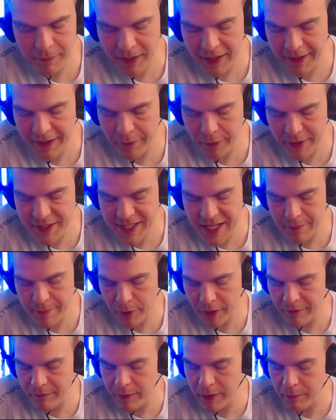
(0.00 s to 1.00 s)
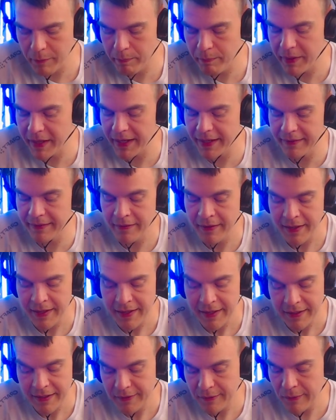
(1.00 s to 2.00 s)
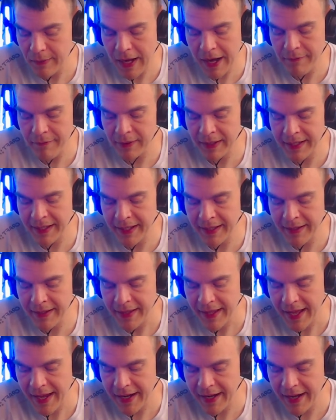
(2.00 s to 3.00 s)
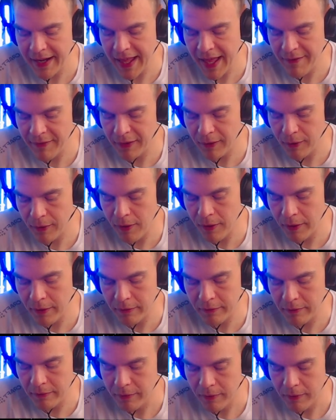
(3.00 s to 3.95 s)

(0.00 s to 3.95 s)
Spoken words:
Like for example, if we've been traveling and I have a long